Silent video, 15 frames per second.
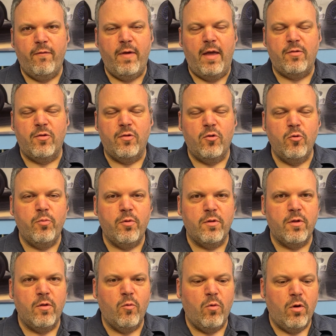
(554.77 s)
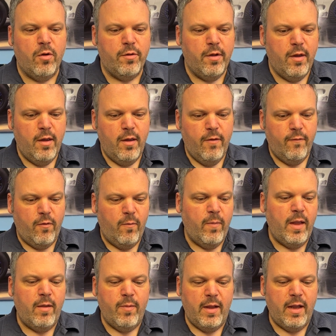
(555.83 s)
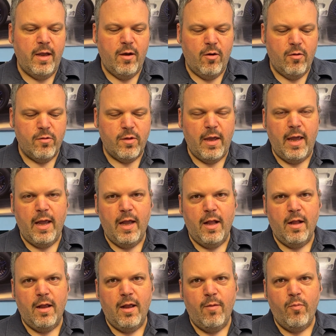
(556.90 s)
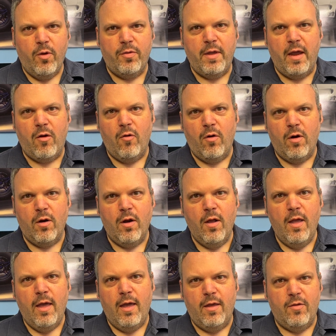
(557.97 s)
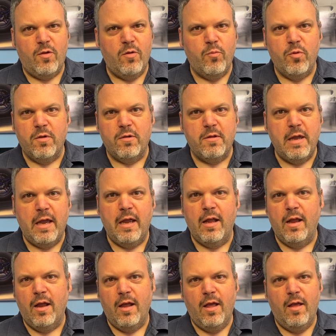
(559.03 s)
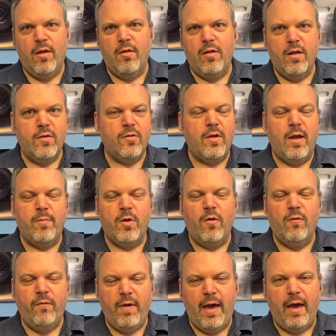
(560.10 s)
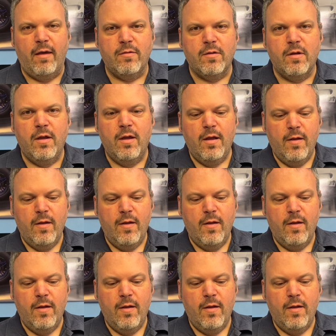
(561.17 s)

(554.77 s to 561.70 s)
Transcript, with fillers: fastest Supras in the world for many years, and he bought that car and he's going to put a stick in it, and it's time to go fast.